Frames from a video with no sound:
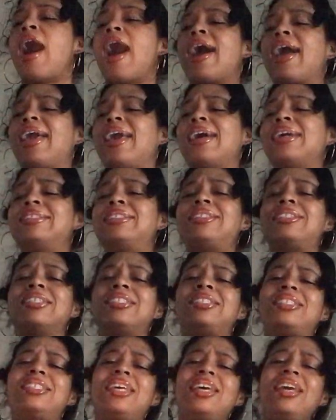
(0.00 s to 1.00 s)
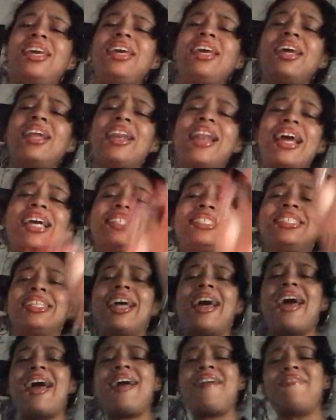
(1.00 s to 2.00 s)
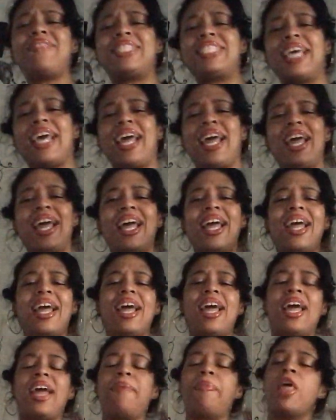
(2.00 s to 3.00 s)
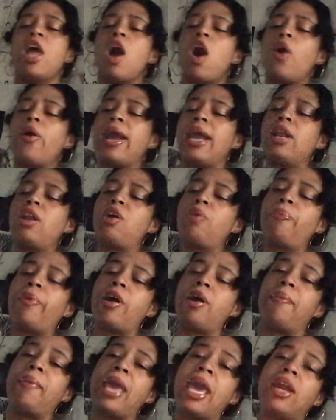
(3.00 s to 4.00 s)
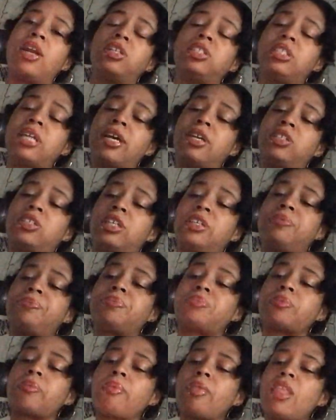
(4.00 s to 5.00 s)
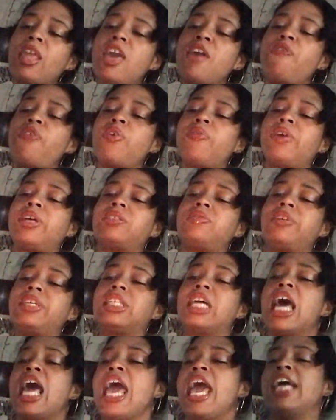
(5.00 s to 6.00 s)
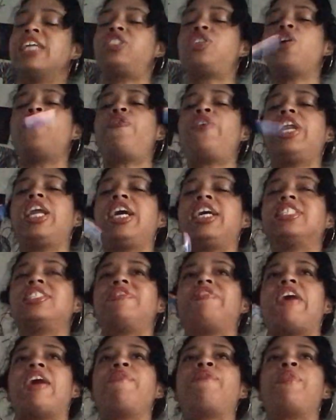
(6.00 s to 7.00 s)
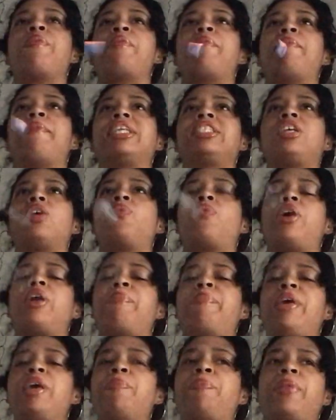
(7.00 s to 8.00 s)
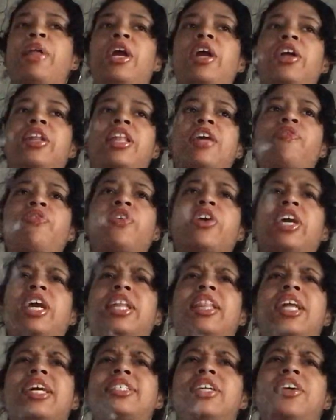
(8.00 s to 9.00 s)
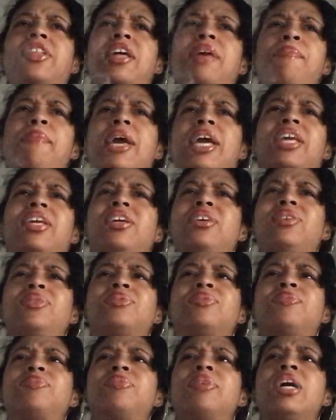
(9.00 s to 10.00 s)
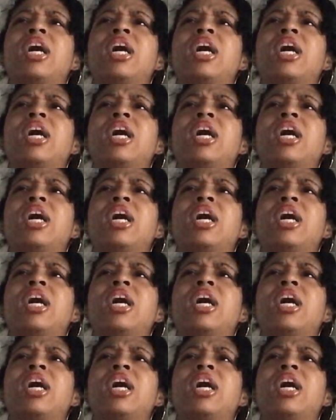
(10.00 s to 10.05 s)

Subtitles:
I guess to see you next lifetime. Okay, don't play with me. Energy to energy. If you're reservations, it's so funny because divine feminine masculine want to be a player and they forget that's how they met you.